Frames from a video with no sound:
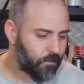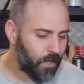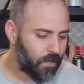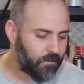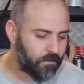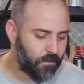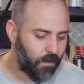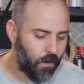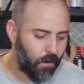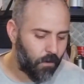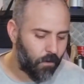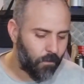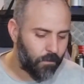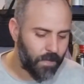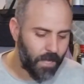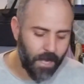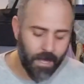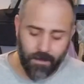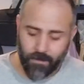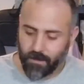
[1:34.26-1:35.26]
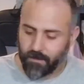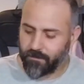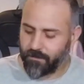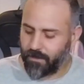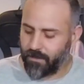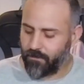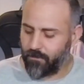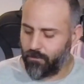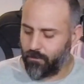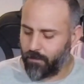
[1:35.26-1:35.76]
So yeah, let's
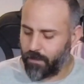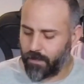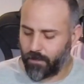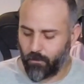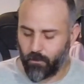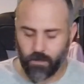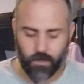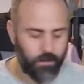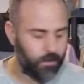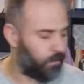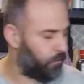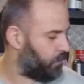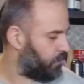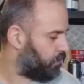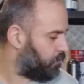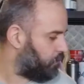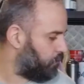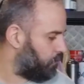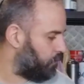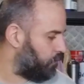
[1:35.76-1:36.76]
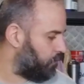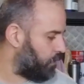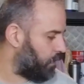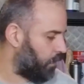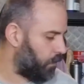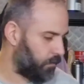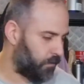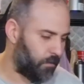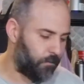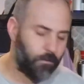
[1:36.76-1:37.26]
get to it. We're going to
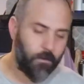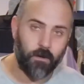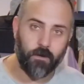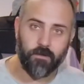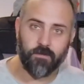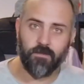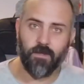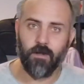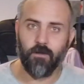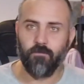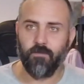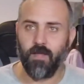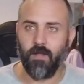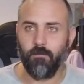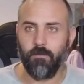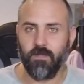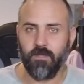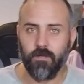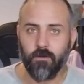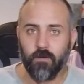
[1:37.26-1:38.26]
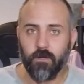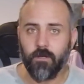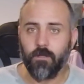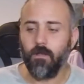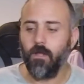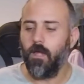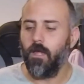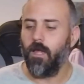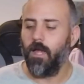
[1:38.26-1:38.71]
cut the parts out of that material.